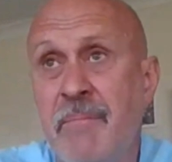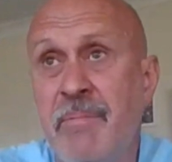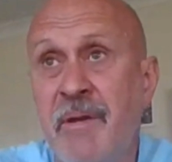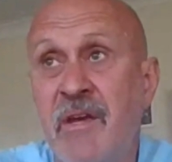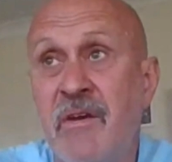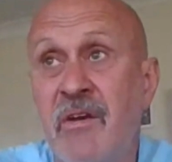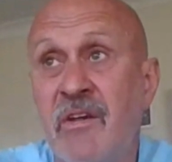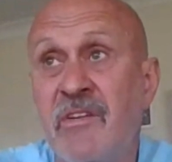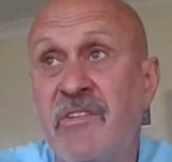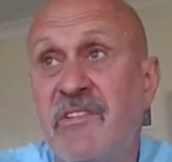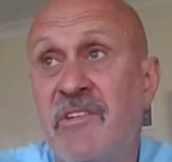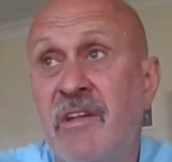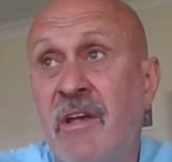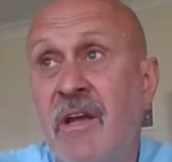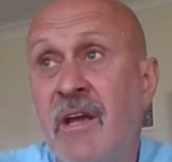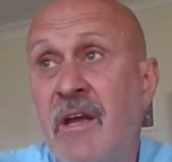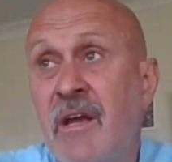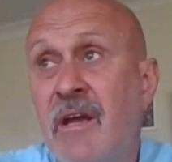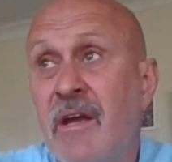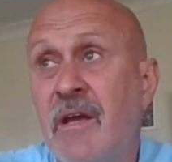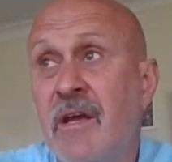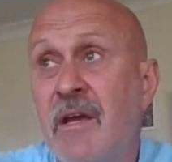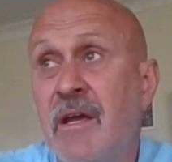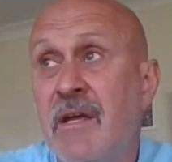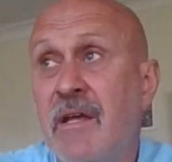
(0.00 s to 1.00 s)
Because,
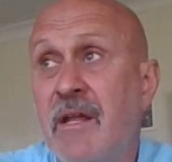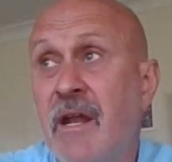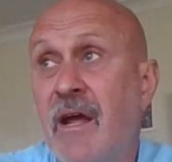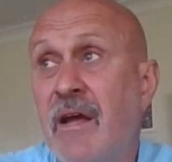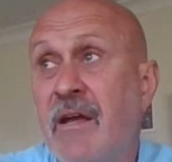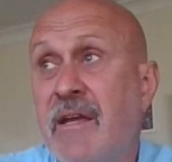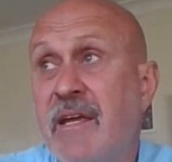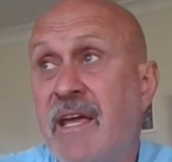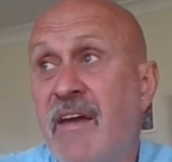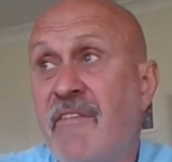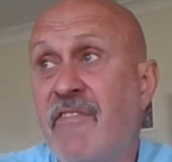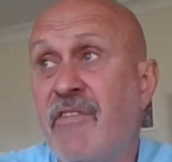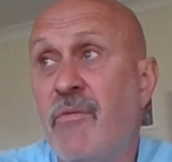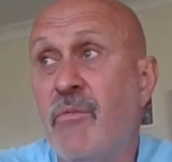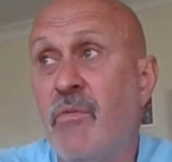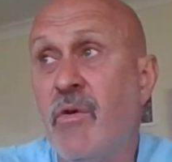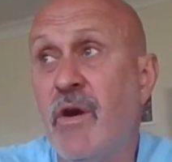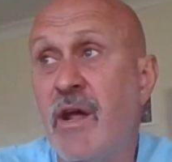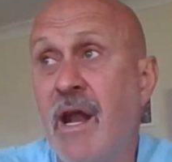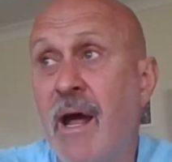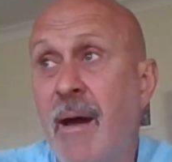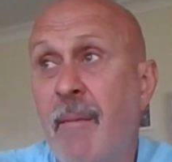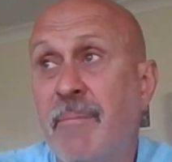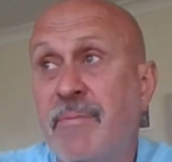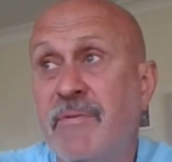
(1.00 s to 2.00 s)
Kevin
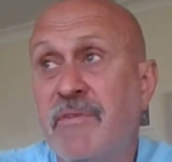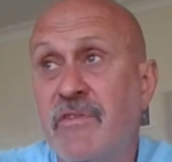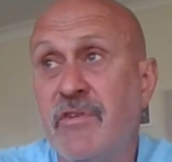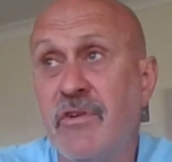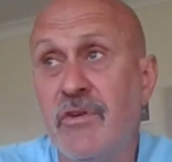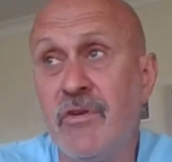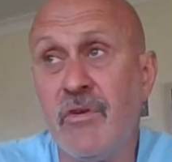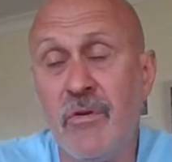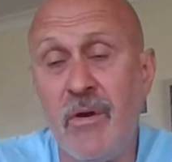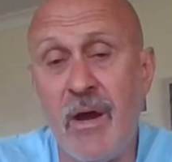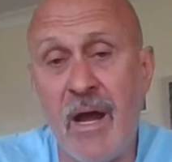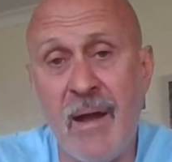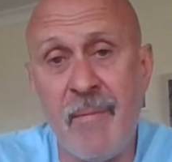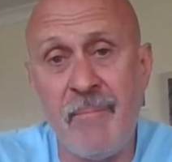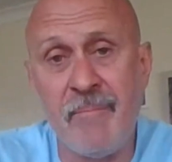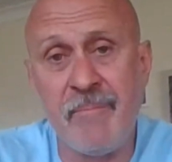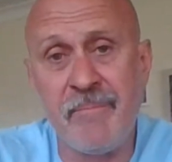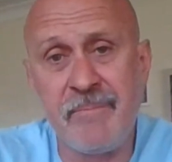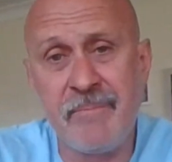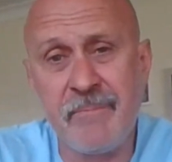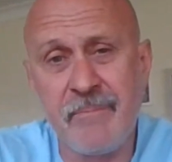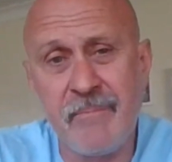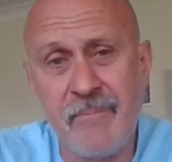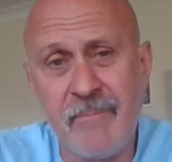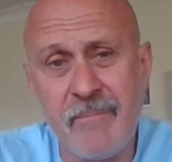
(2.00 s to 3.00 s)
went up
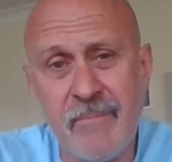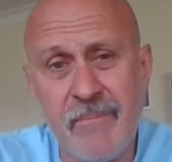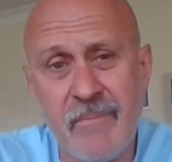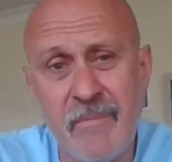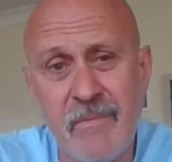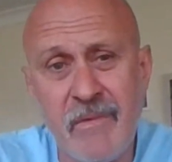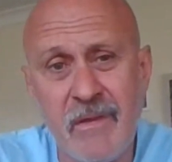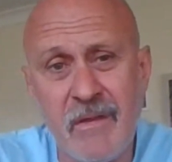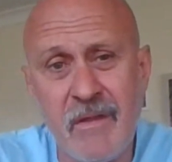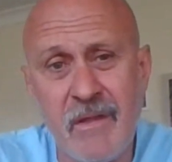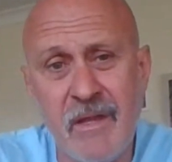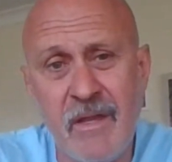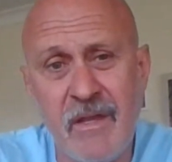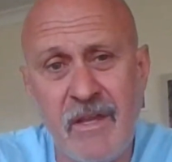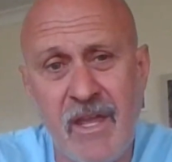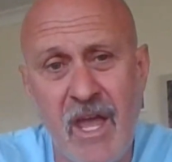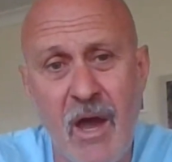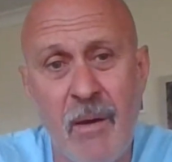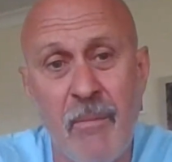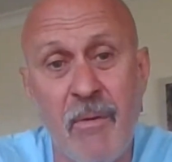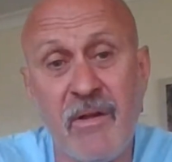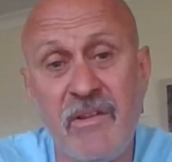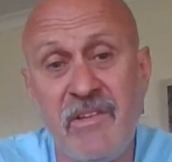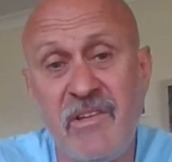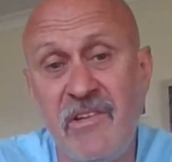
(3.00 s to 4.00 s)
to the
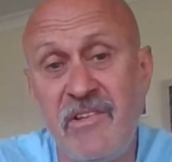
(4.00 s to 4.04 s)
Cowboys.